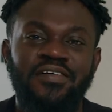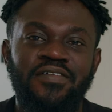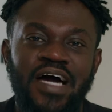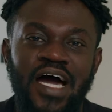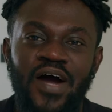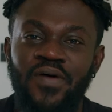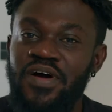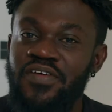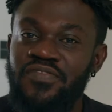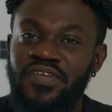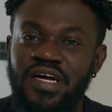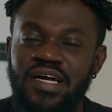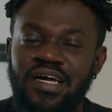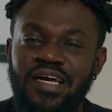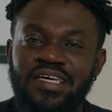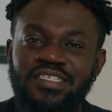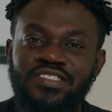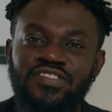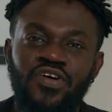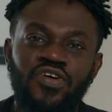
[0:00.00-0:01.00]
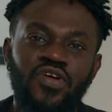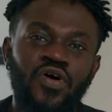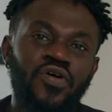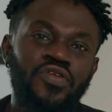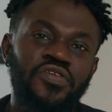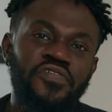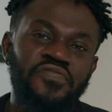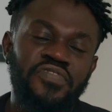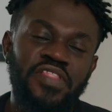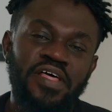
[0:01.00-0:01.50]
However, it's not
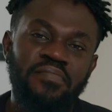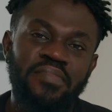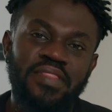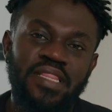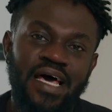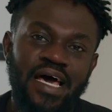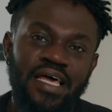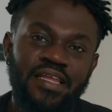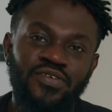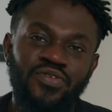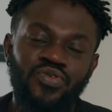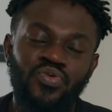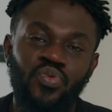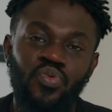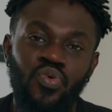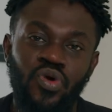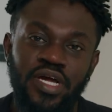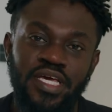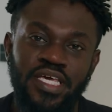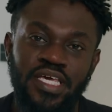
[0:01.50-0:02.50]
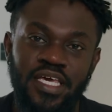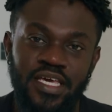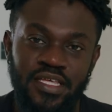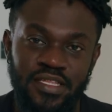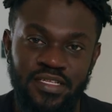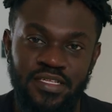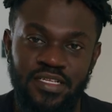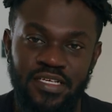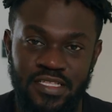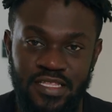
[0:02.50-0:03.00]
all of them that work
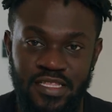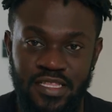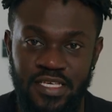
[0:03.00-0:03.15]
in